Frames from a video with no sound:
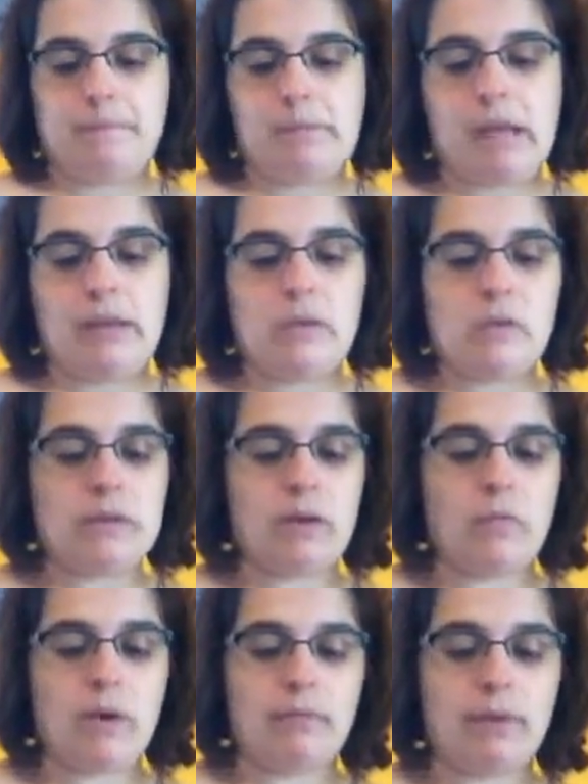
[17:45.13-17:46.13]
I used a
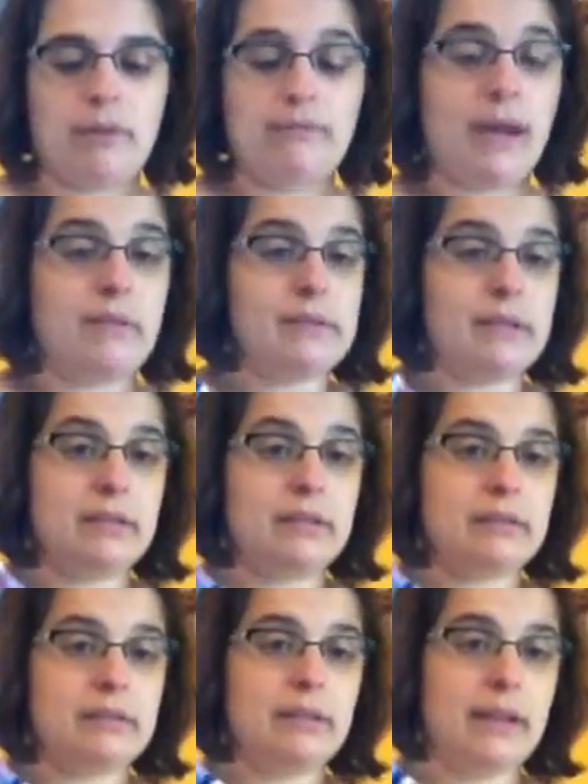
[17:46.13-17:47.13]
1.5 needle,
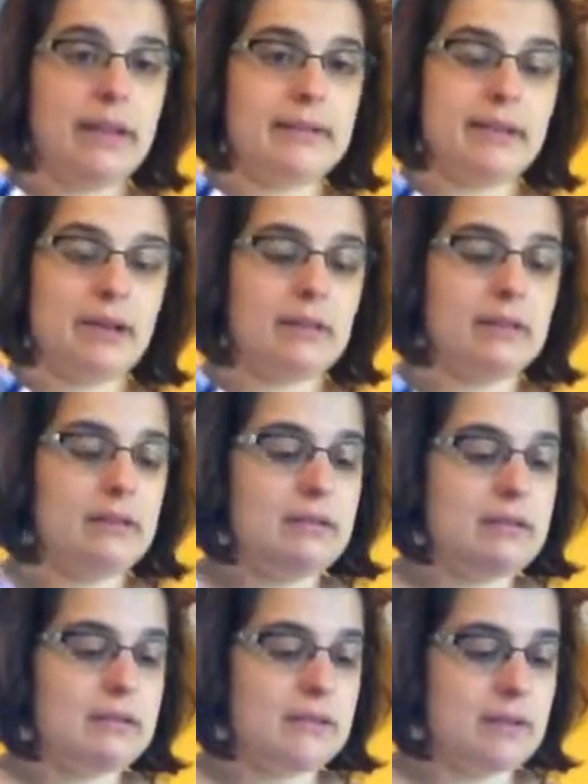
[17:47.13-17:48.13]
like I said, on
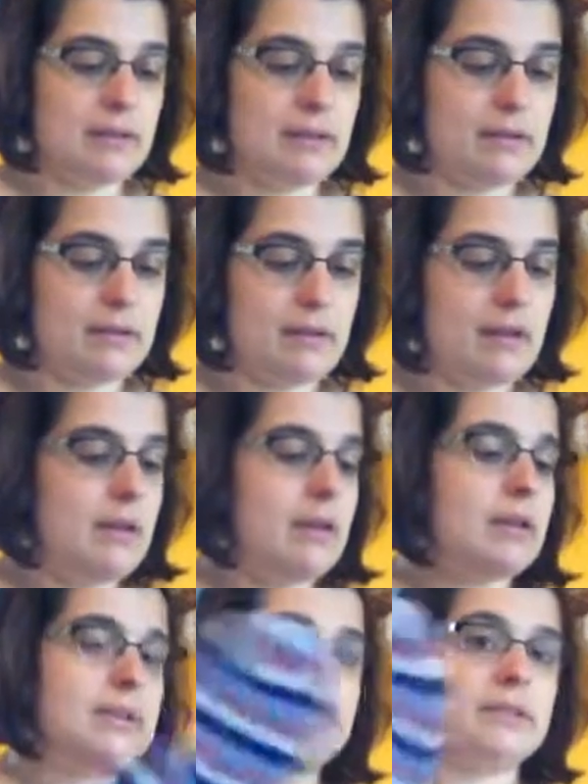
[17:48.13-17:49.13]
these.
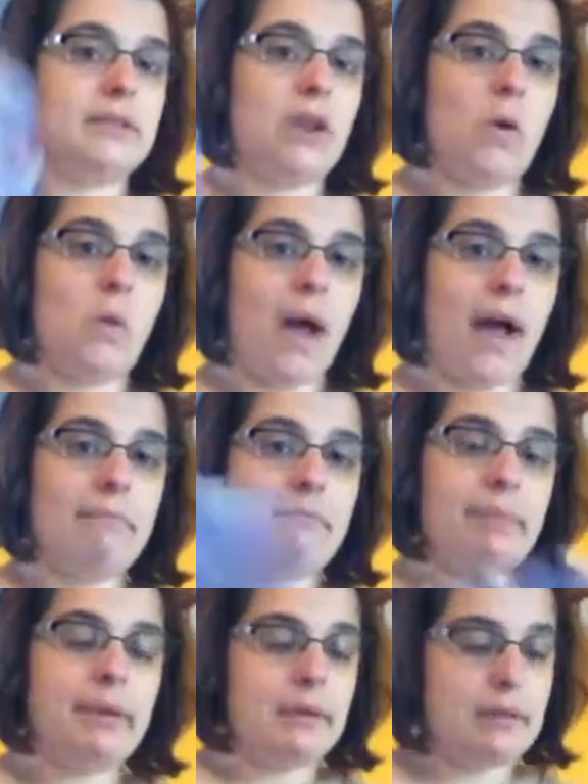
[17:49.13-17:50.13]
Toe
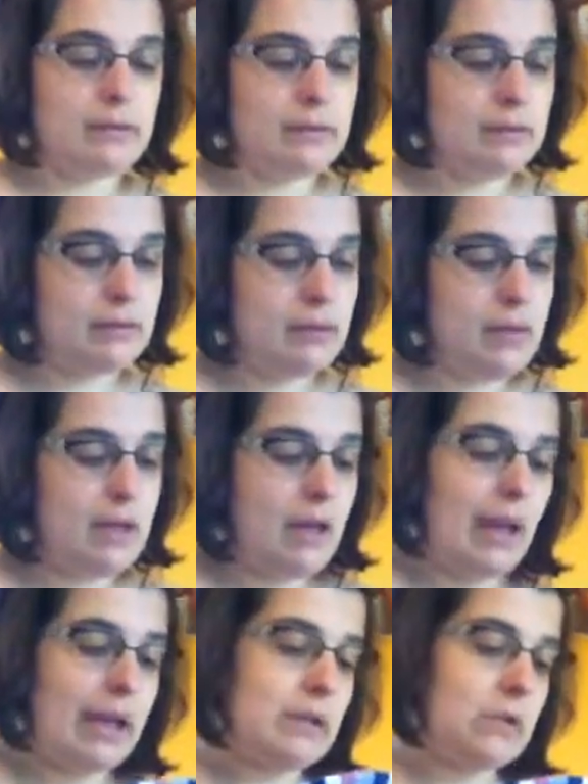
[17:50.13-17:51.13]
up.
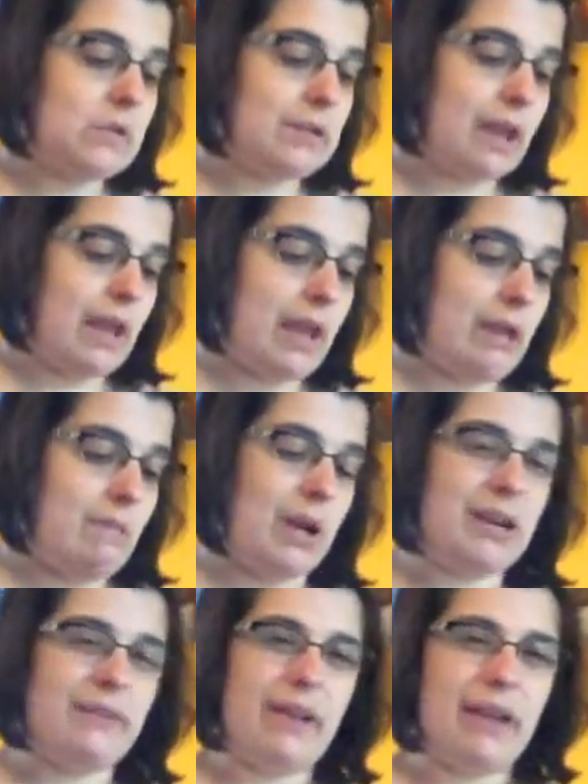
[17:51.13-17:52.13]
I used a
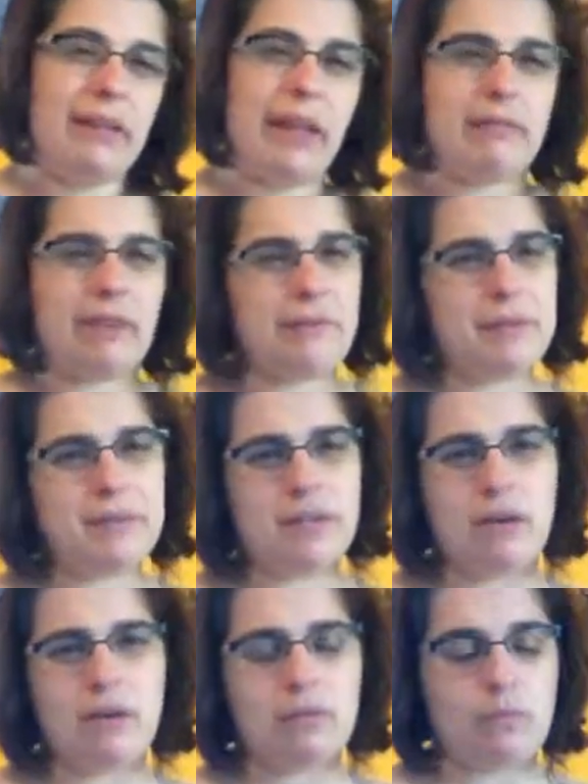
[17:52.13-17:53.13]
modified, like, rounded
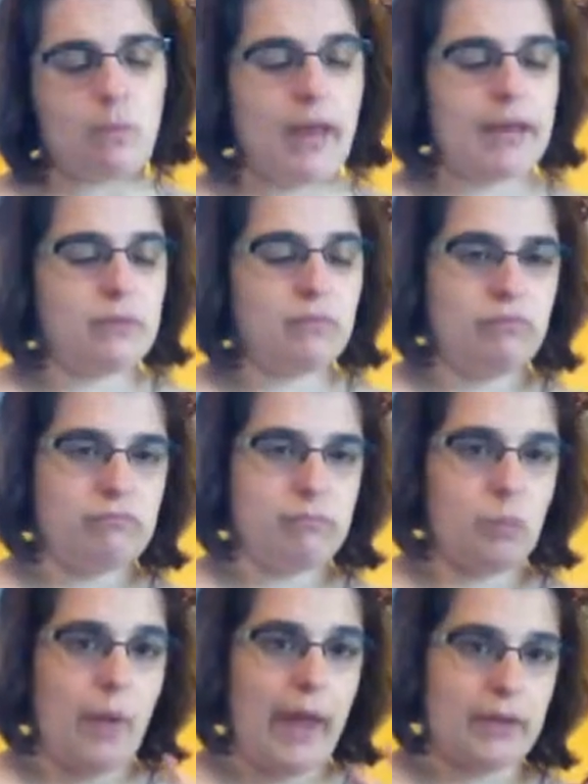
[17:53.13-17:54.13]
toe,
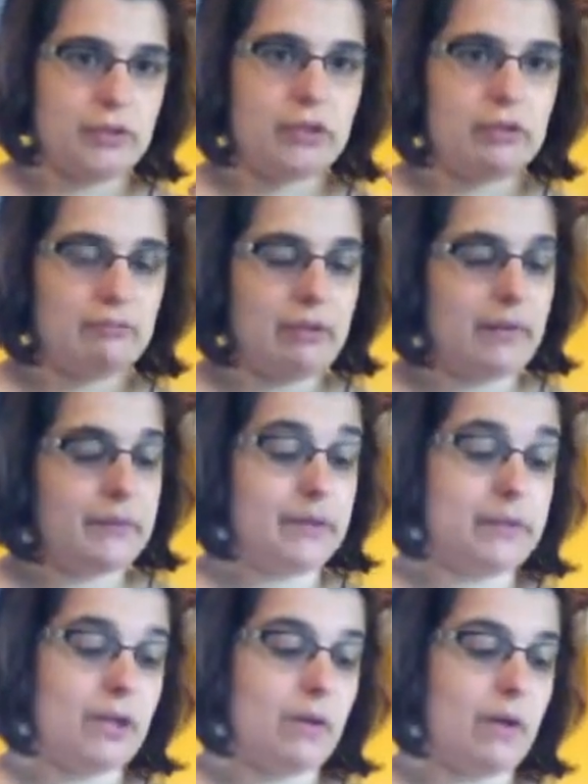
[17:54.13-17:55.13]
wedge rounded
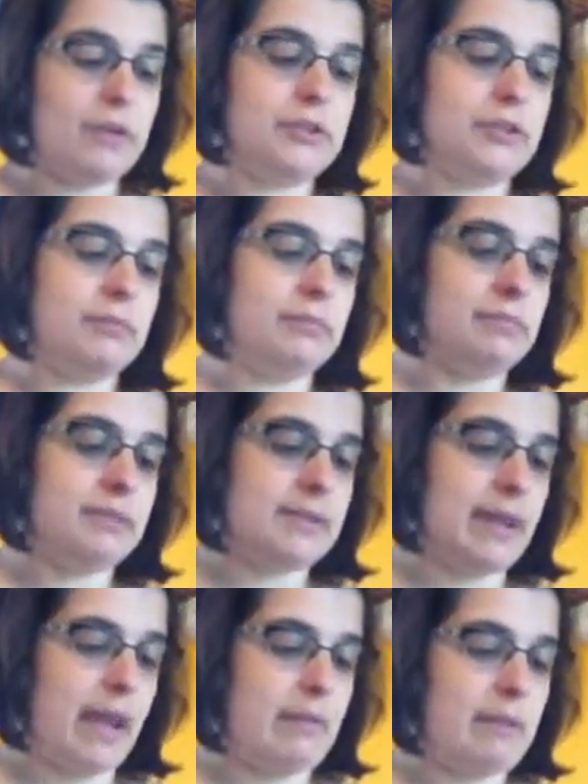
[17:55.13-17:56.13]
toe, I should
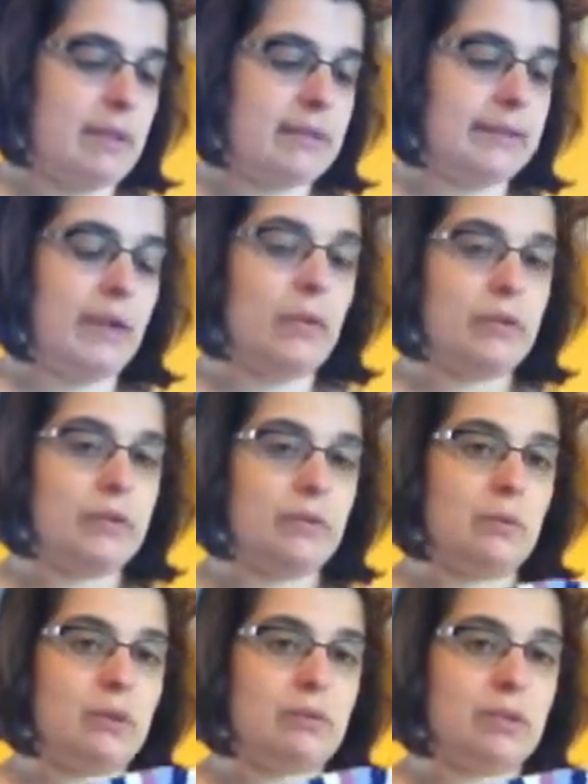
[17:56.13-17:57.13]
say, because I only do
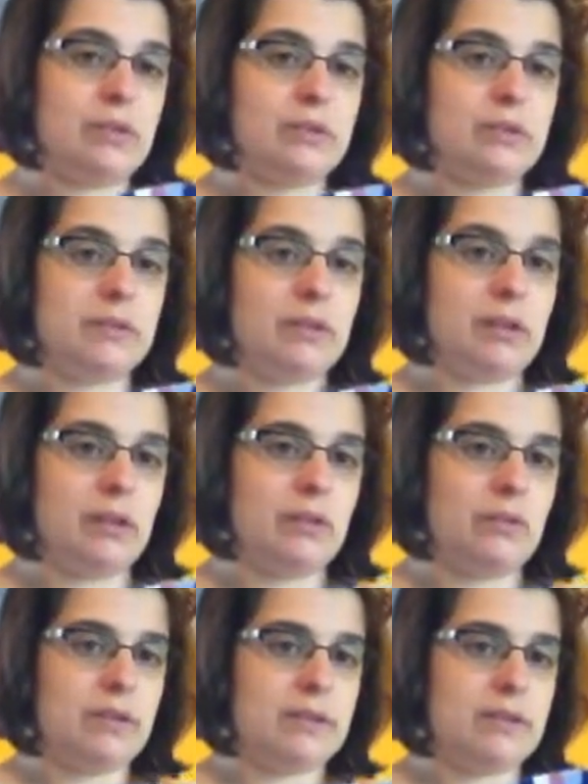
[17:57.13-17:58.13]

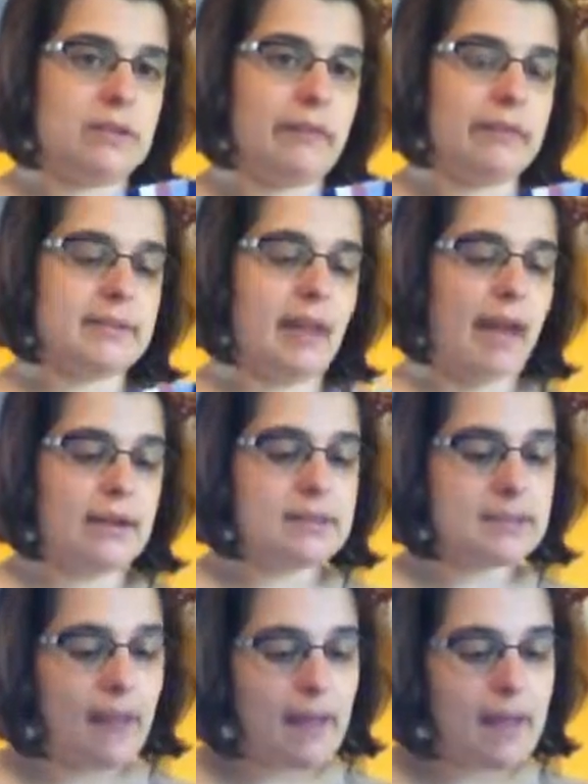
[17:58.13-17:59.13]
increases on the sides